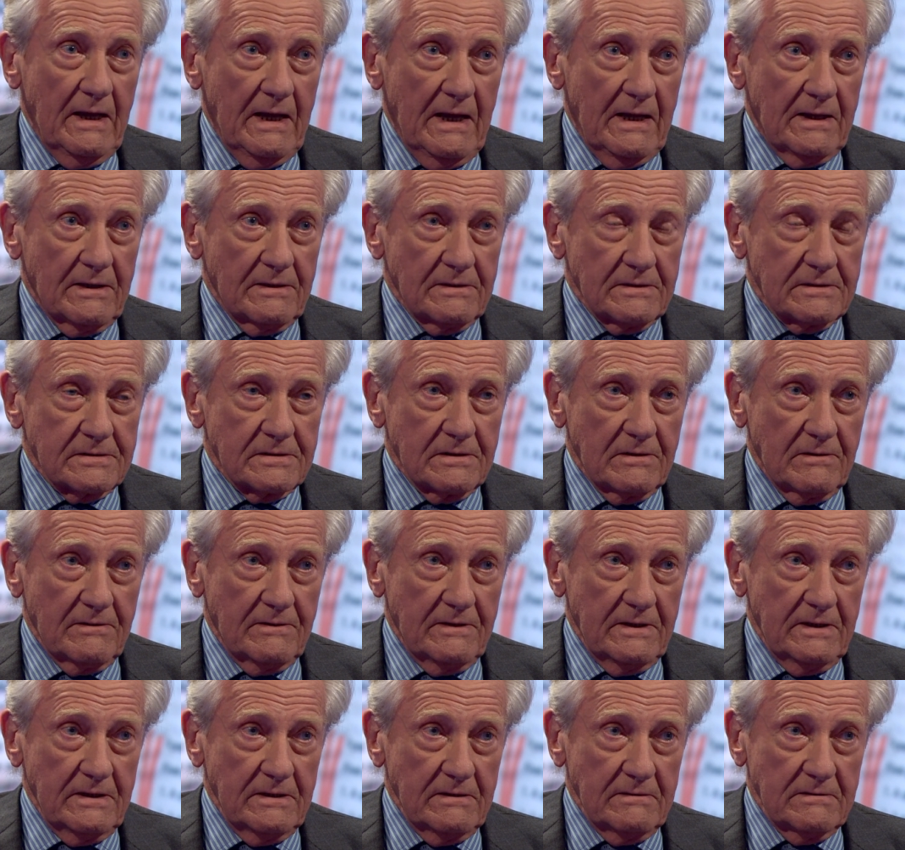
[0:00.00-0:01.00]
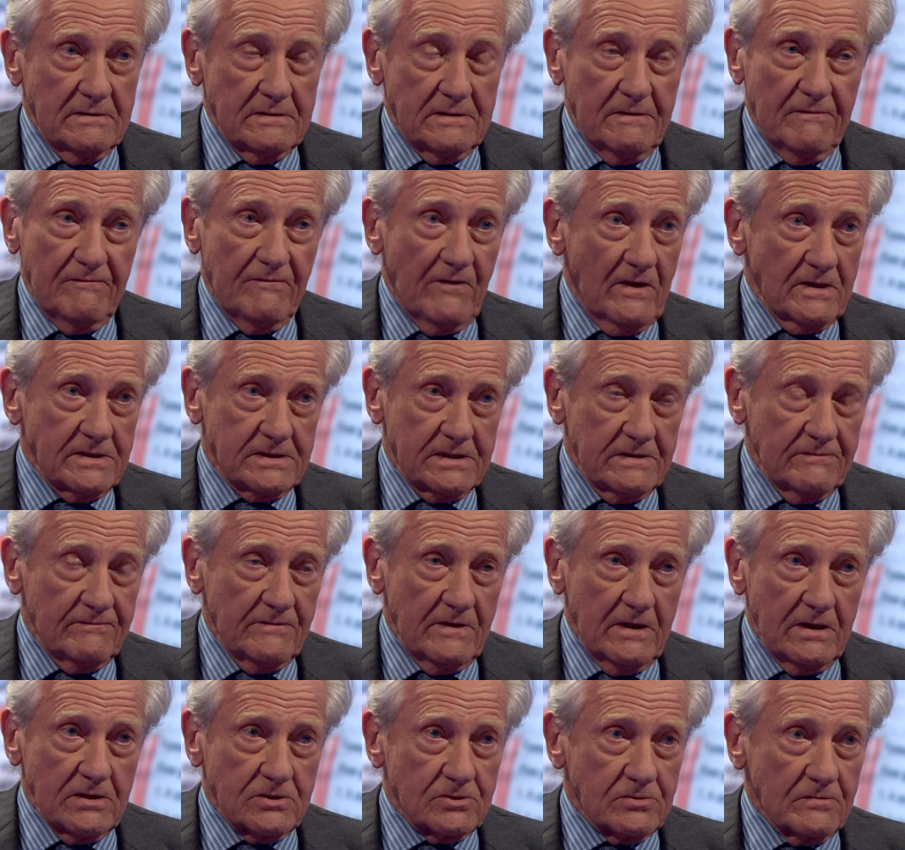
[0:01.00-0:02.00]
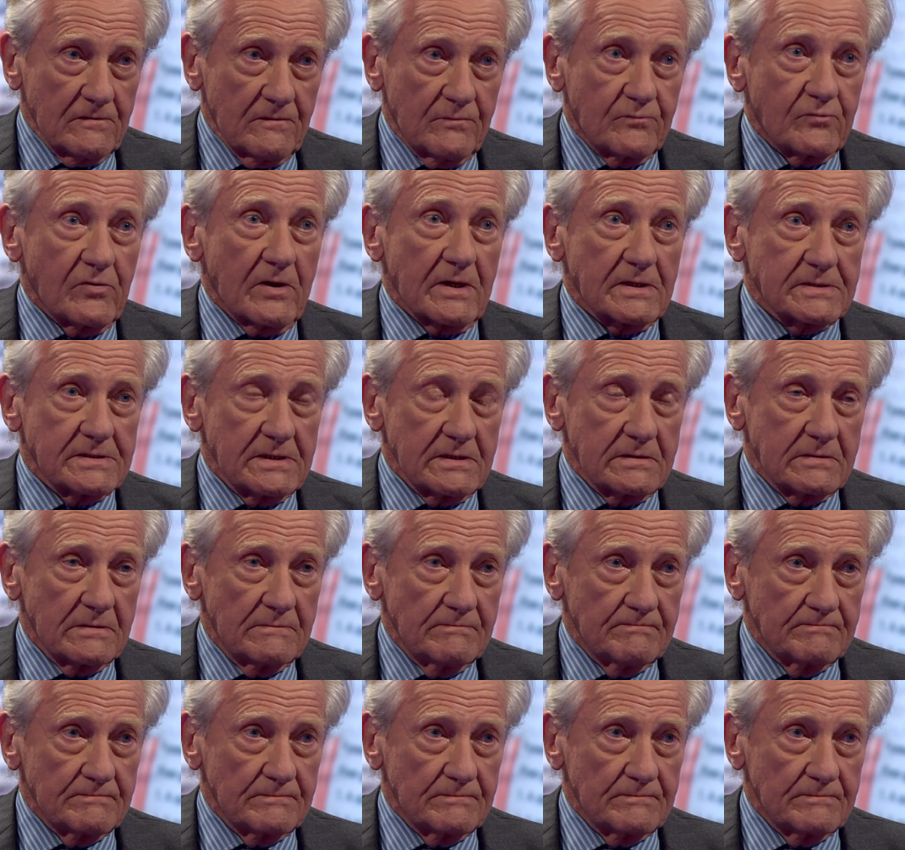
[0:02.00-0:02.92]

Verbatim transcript: and the divisive nature of Brexit